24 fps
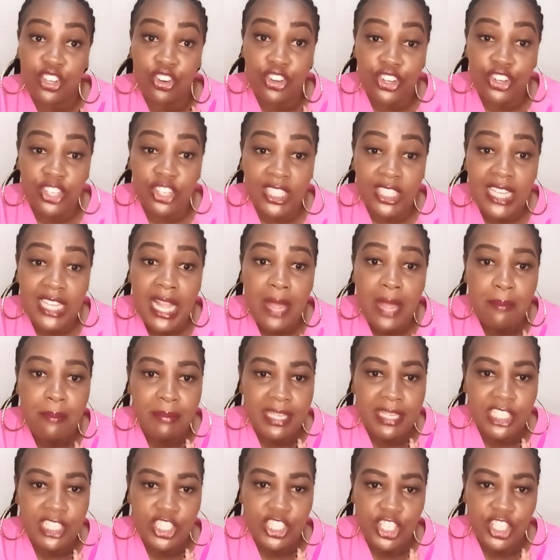oral
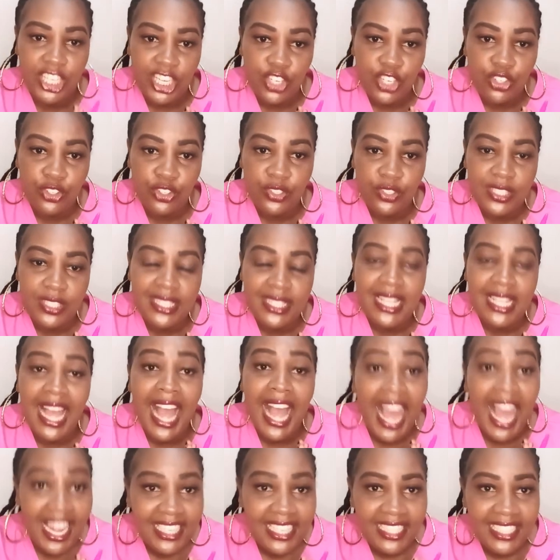medications
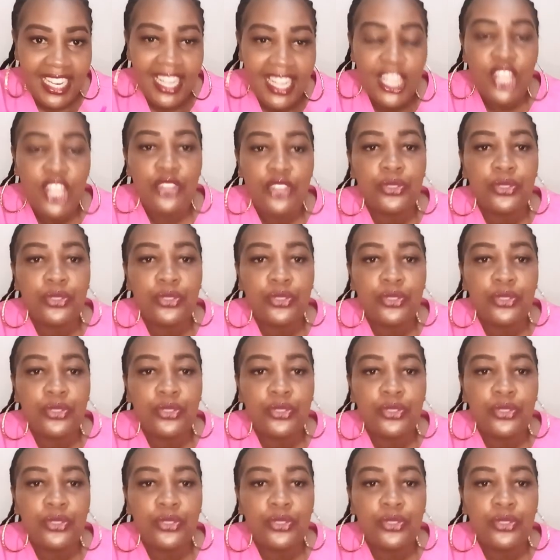earlier.